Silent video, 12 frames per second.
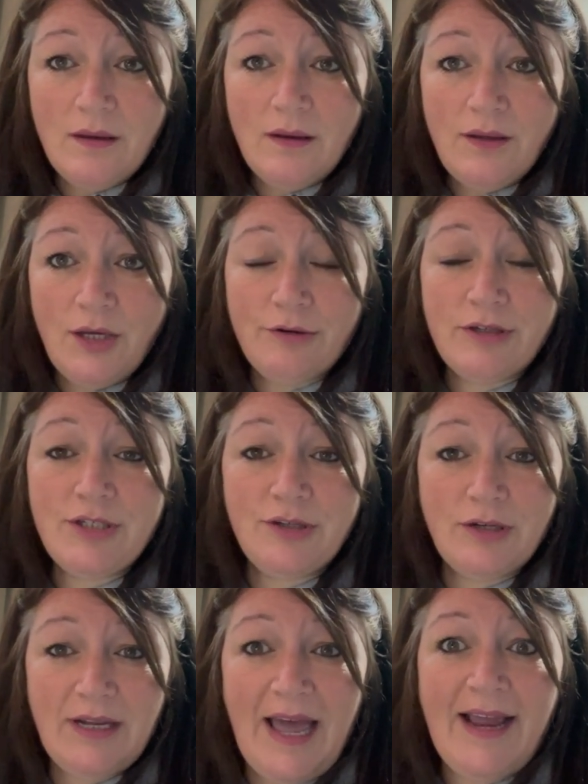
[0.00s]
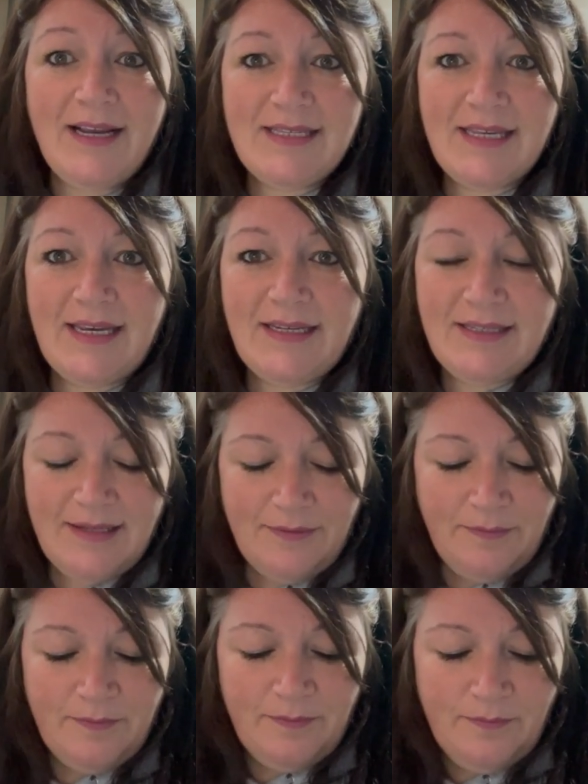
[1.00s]
Eurotunnel exit.
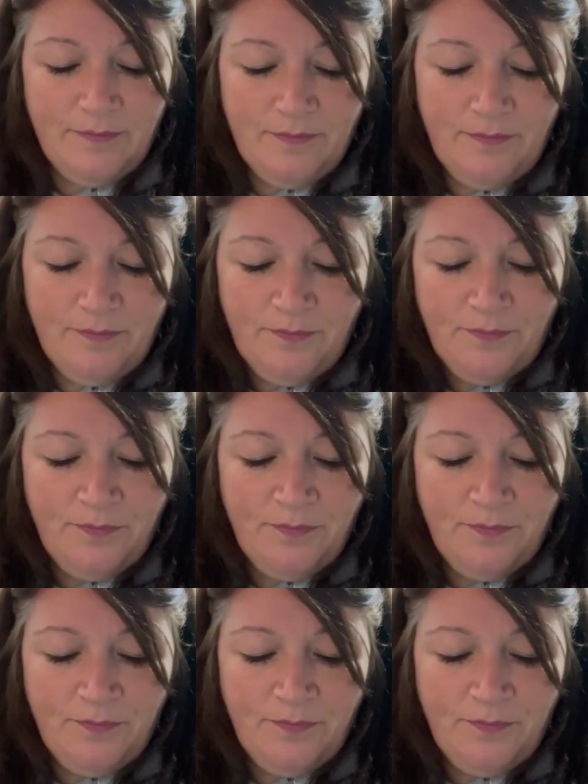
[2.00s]
Could you try again?